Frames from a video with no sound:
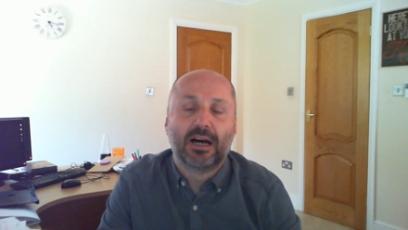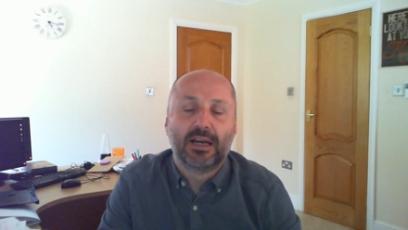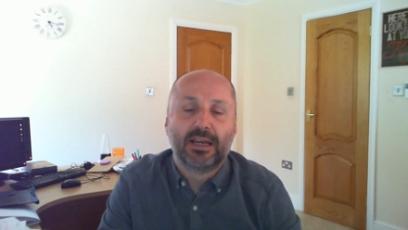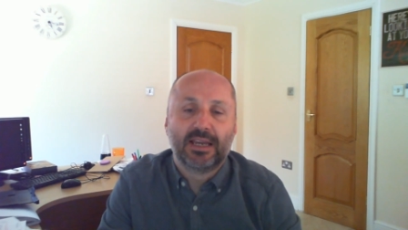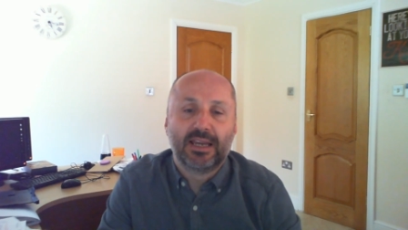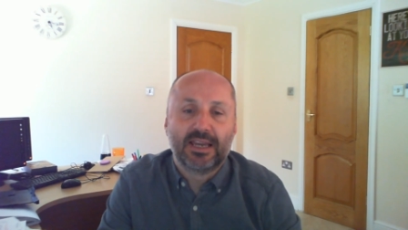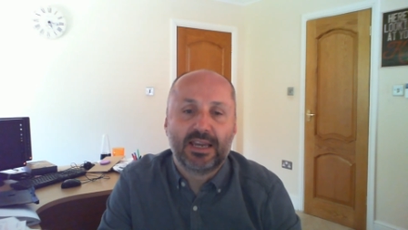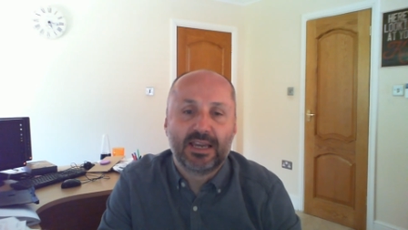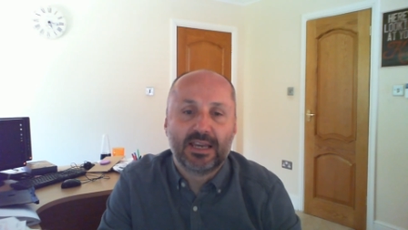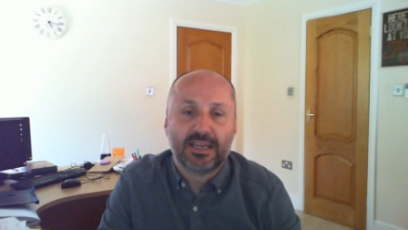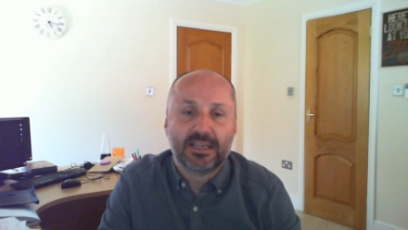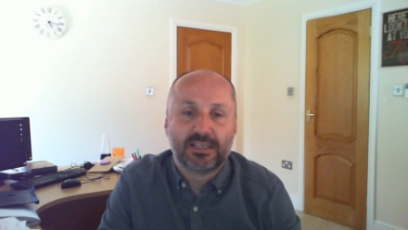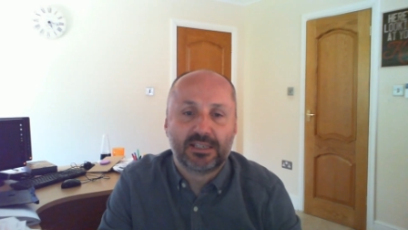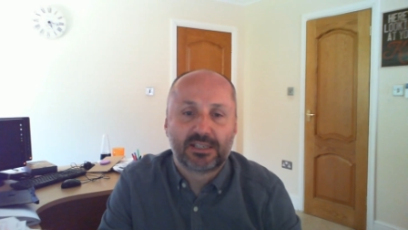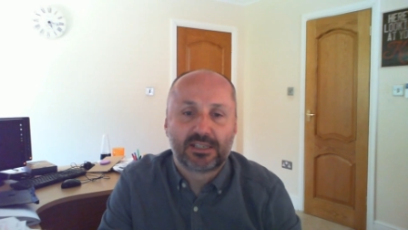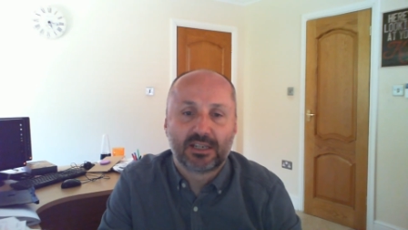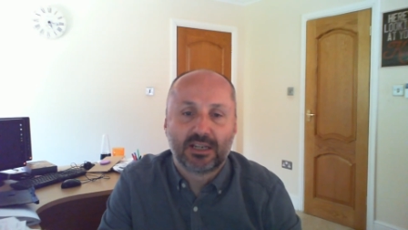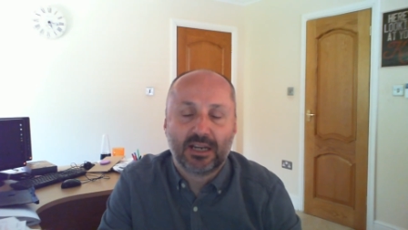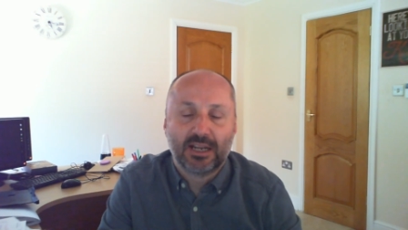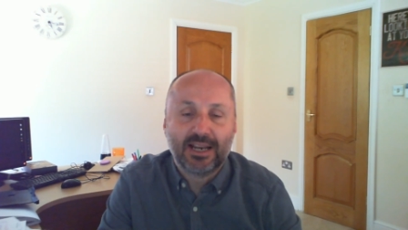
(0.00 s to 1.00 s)

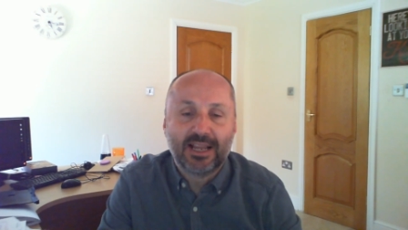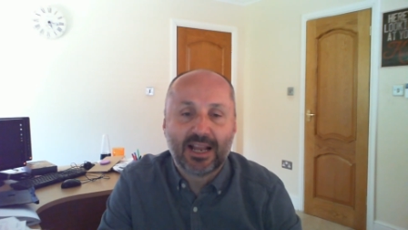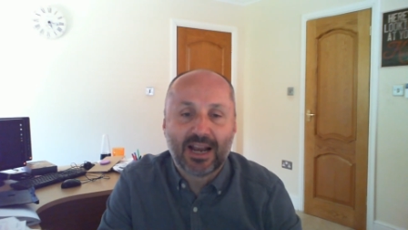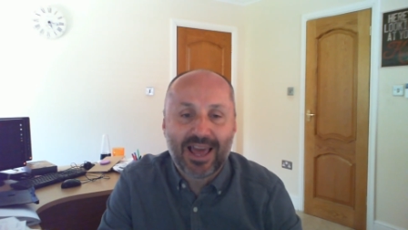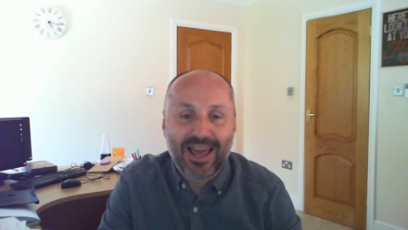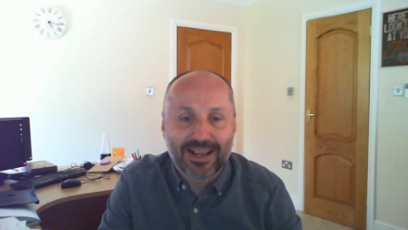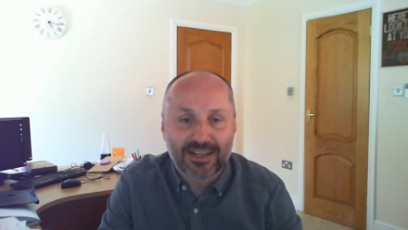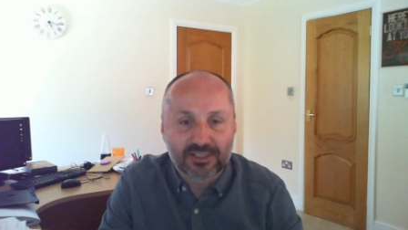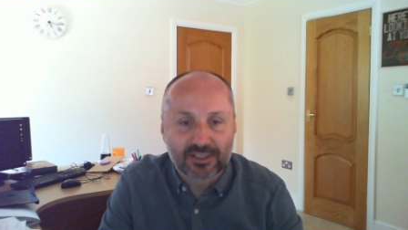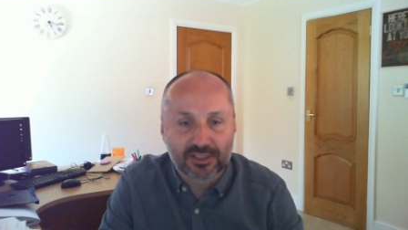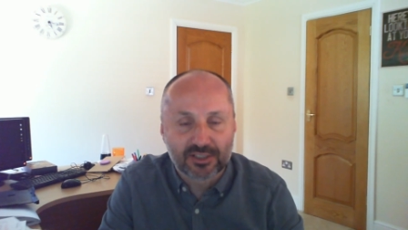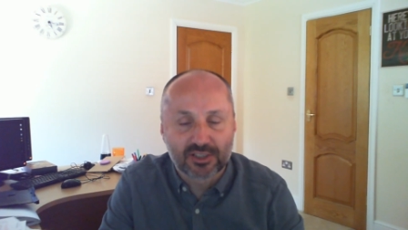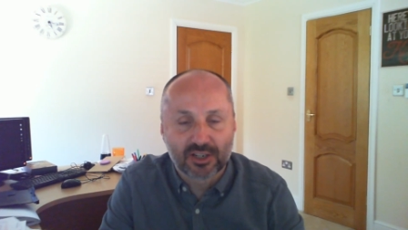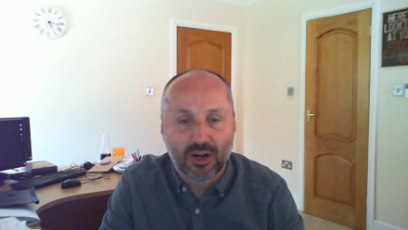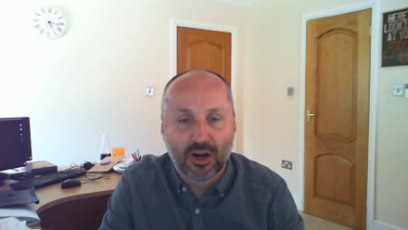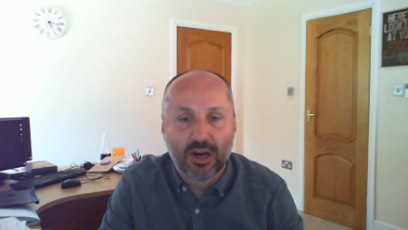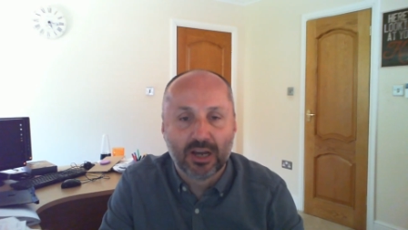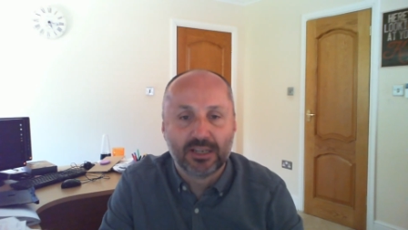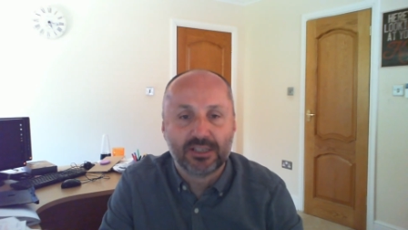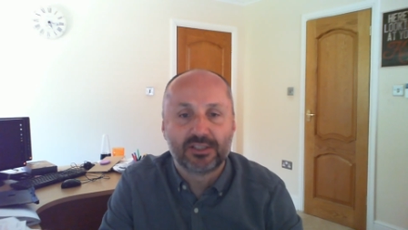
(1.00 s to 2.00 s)
is a little
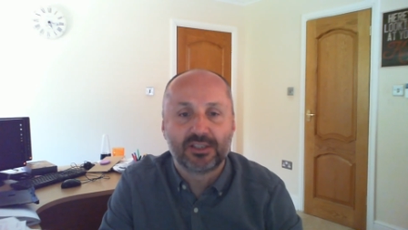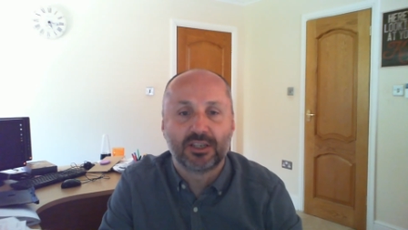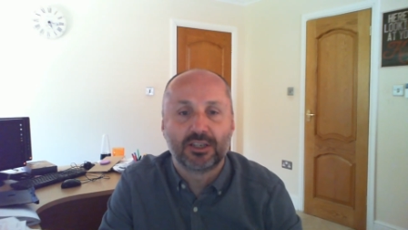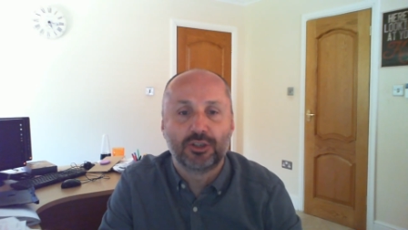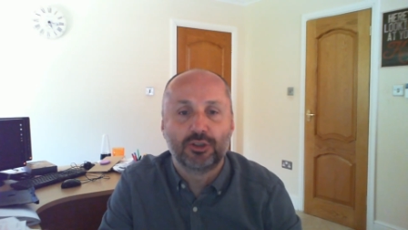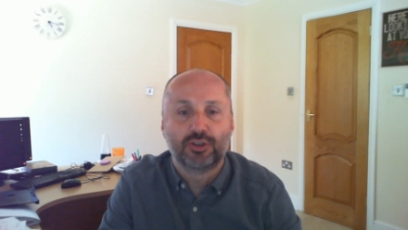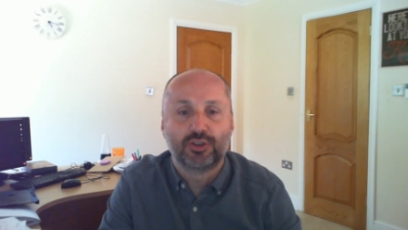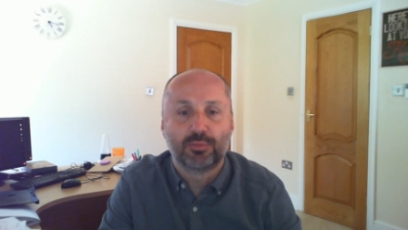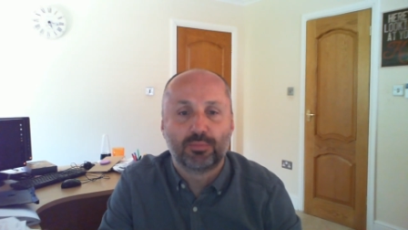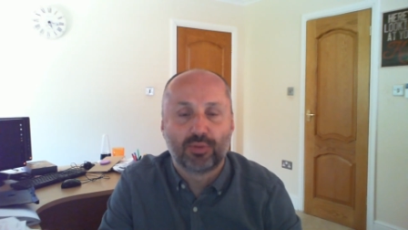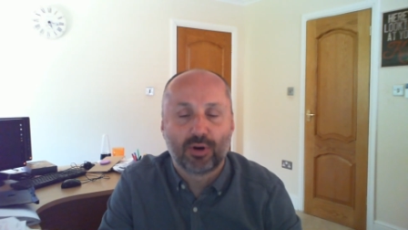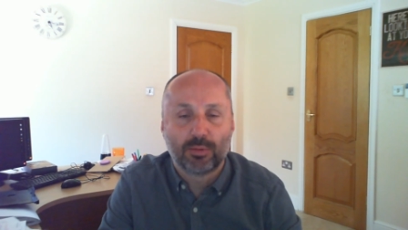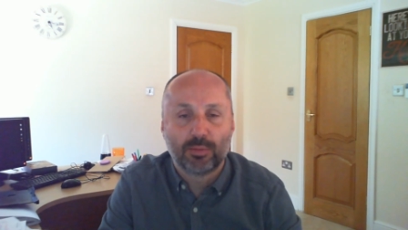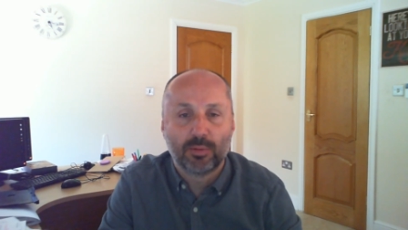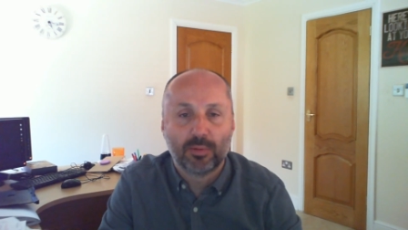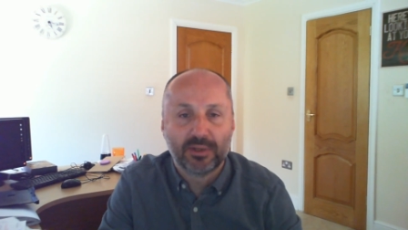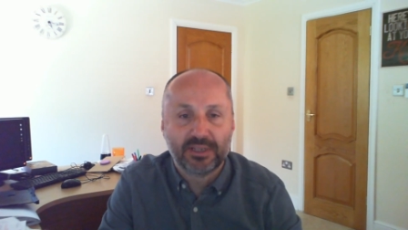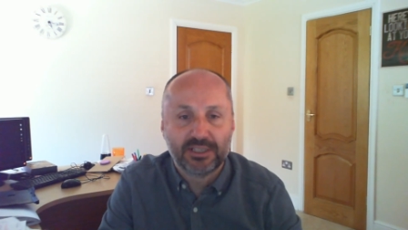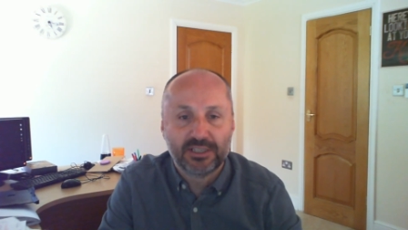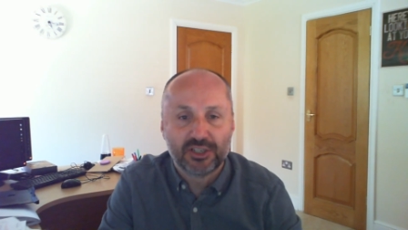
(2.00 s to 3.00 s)
exercise that you should
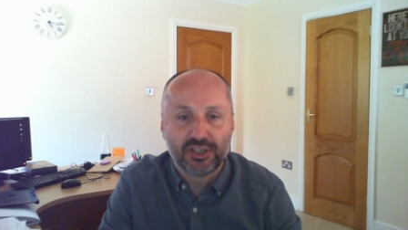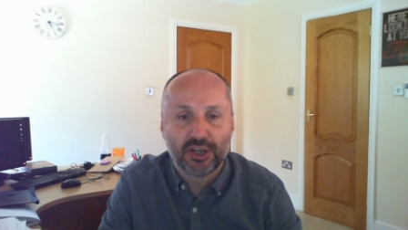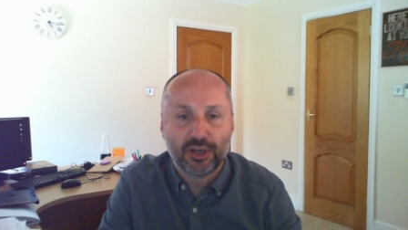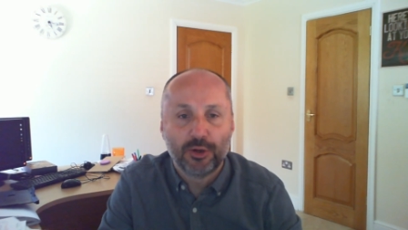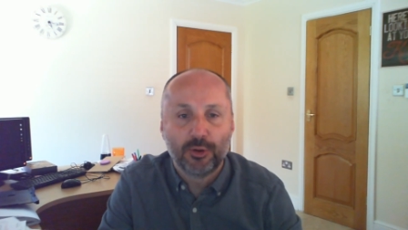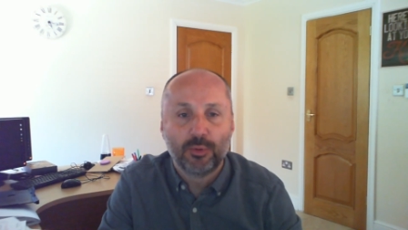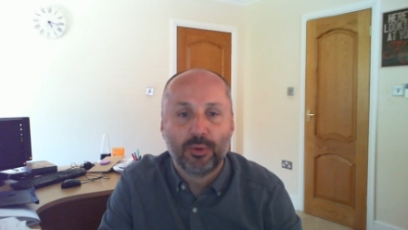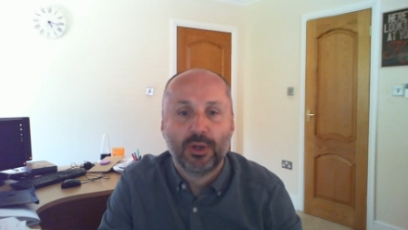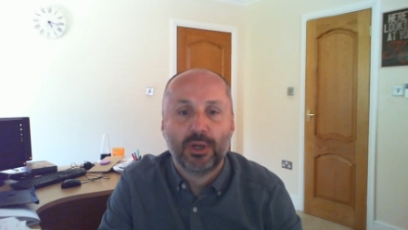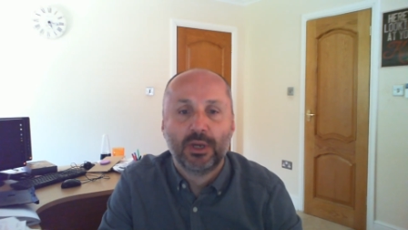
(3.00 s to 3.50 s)
probably do